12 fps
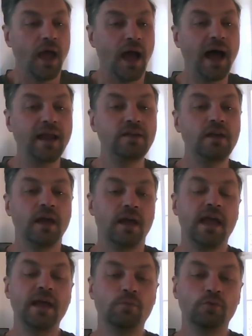And
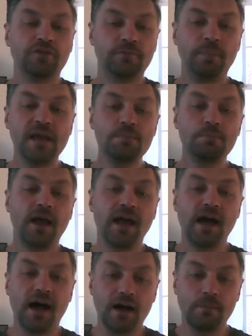it will speed play
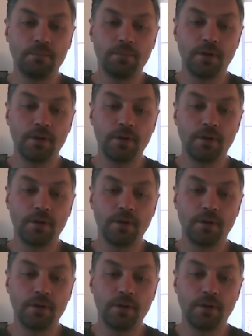up,